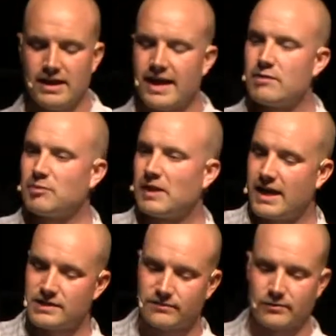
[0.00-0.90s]
had
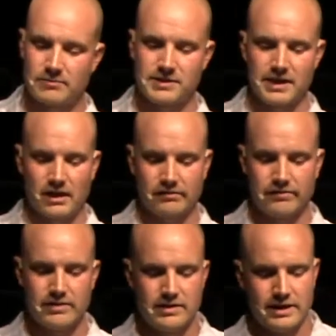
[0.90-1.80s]
plans for himself.